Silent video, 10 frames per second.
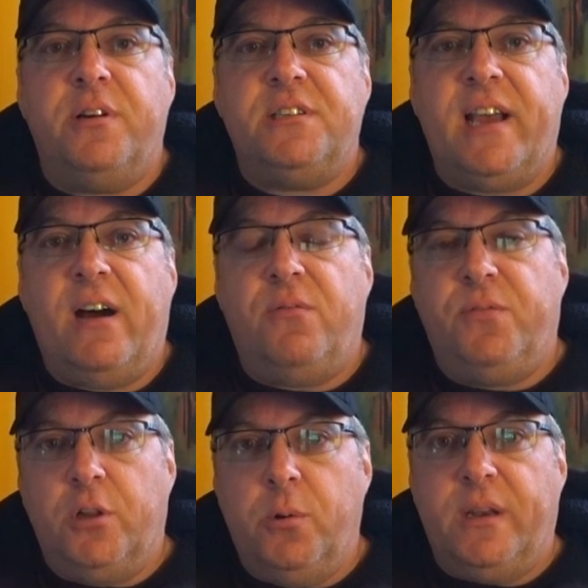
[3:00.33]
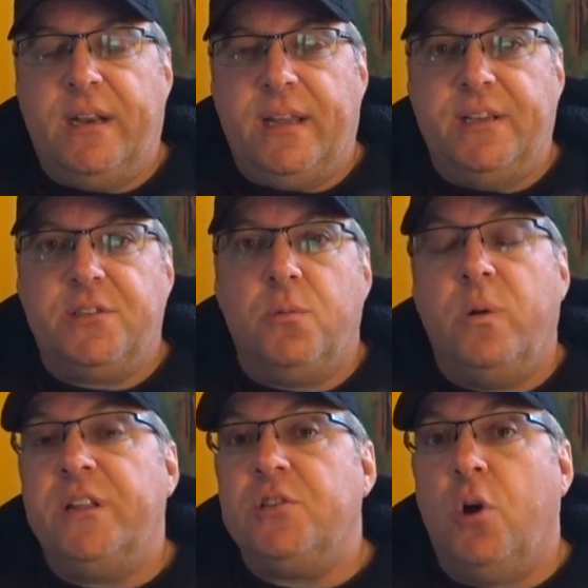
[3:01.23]
is how fluid it is
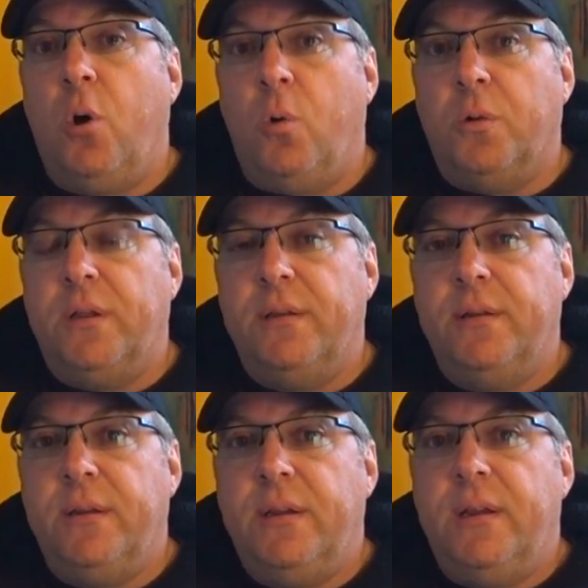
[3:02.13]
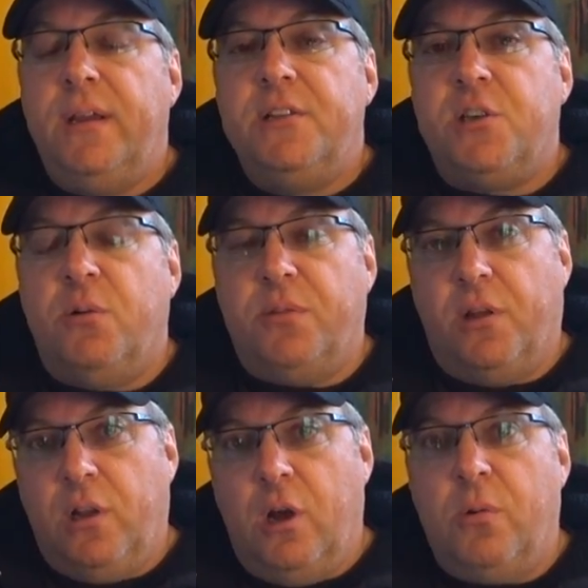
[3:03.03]
when it's cold. So
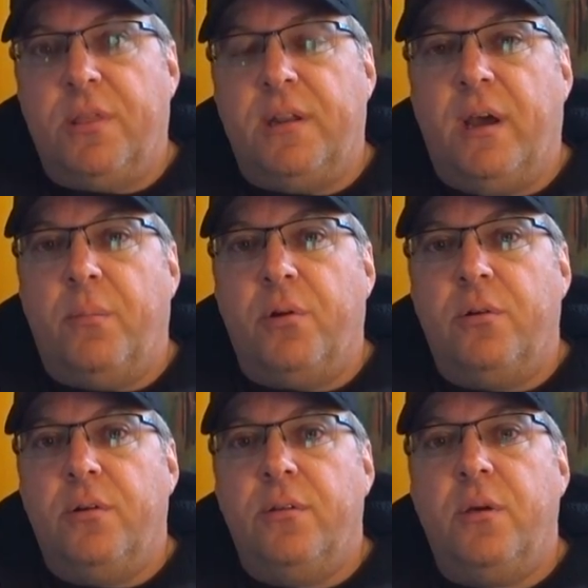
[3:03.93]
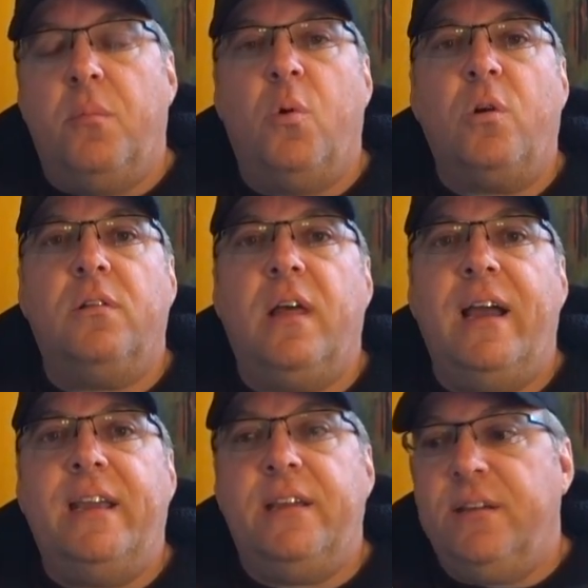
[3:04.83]
the lower the number, the more
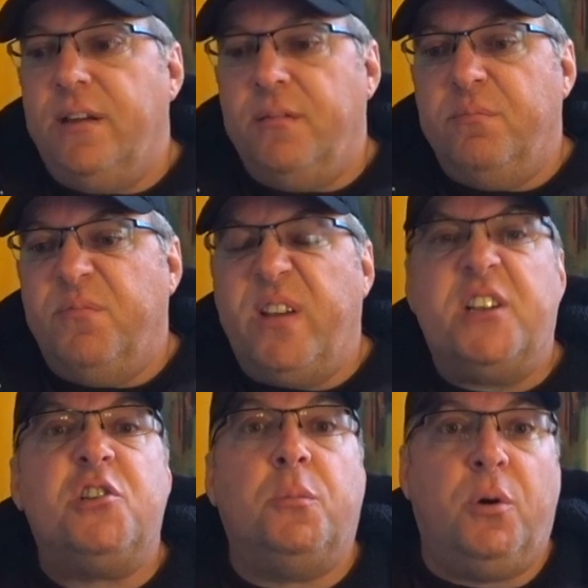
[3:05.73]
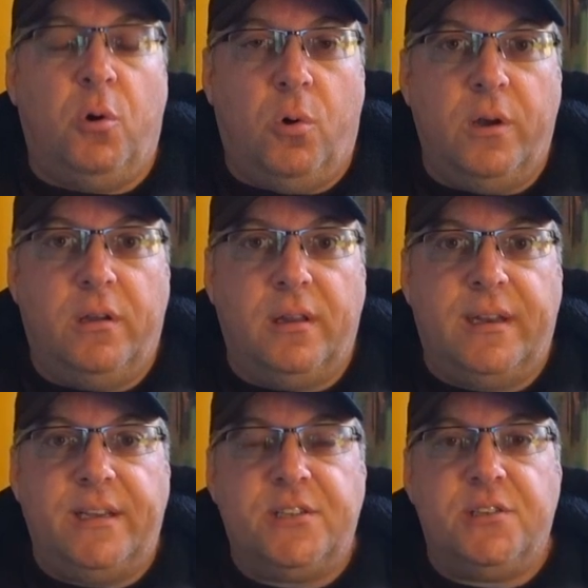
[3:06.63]
like vegetable oil it
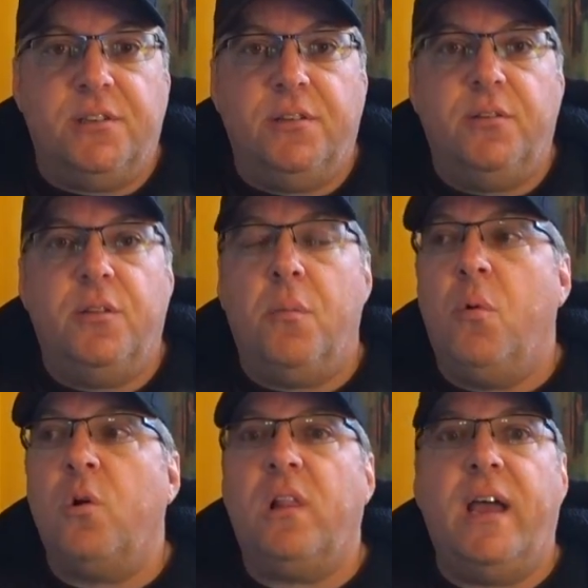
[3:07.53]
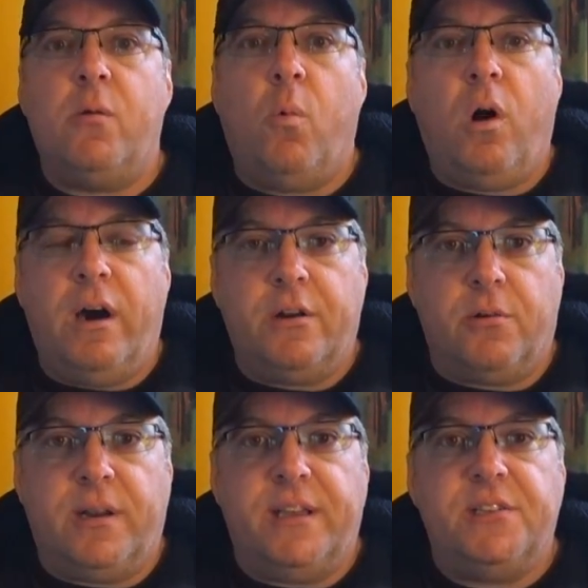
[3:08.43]
is, the more like
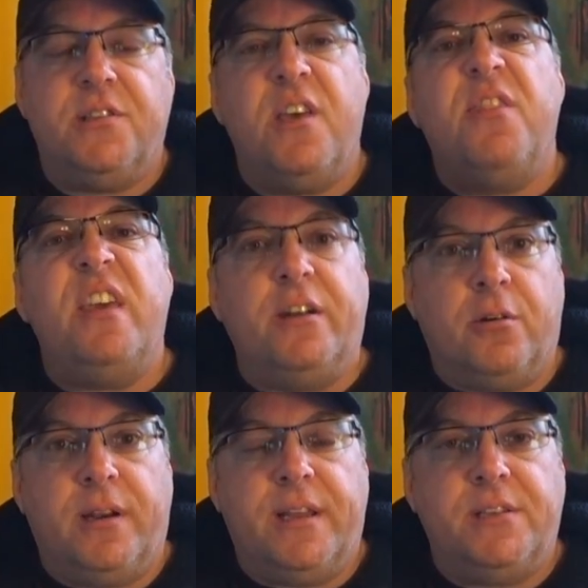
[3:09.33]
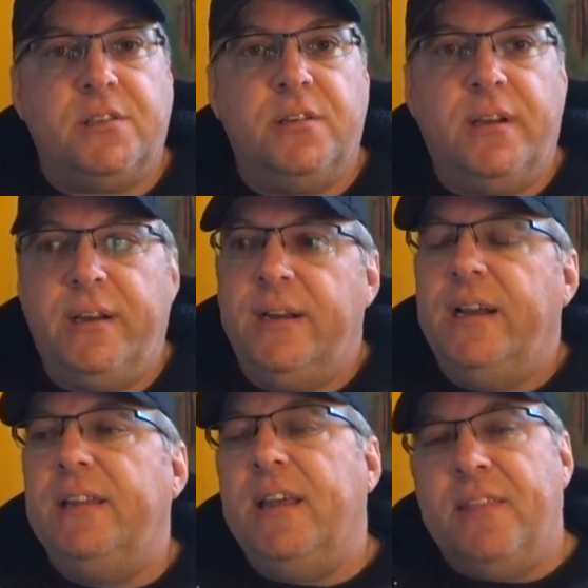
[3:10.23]
water it is, the thinner it is.
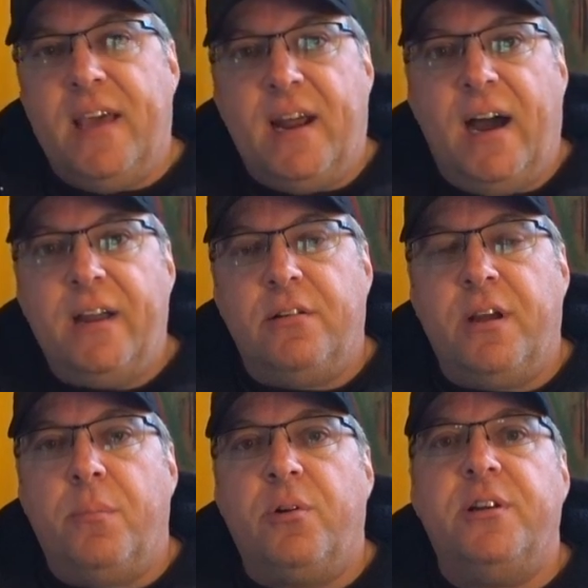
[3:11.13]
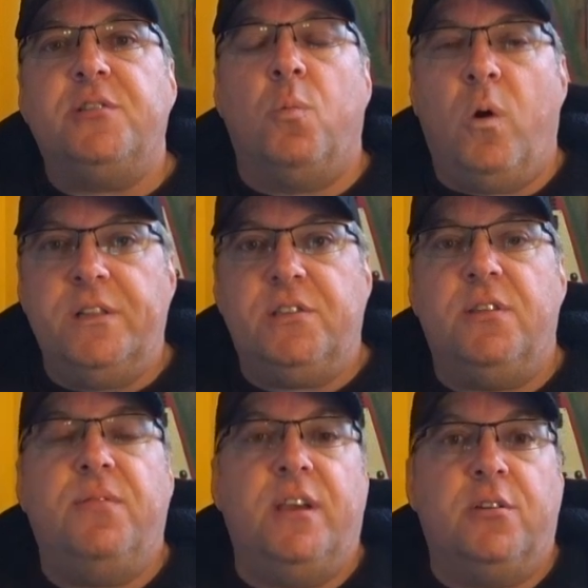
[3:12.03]
And then that higher number is once
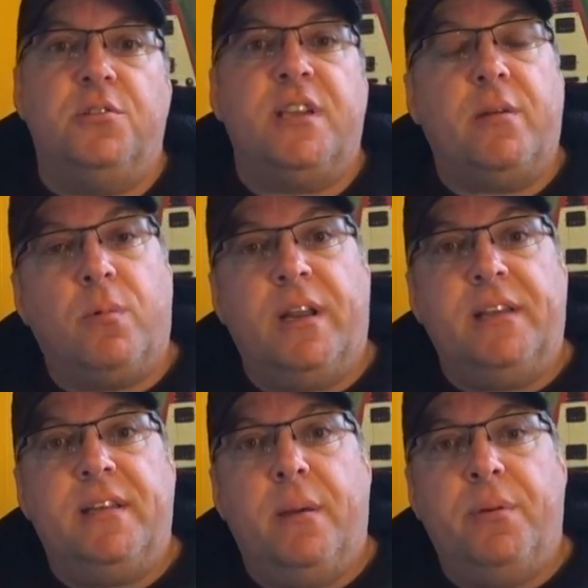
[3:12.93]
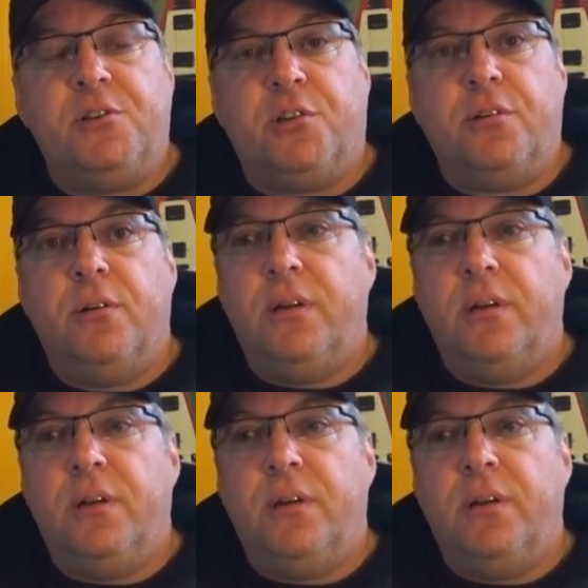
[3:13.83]
the vehicle's at running temperature,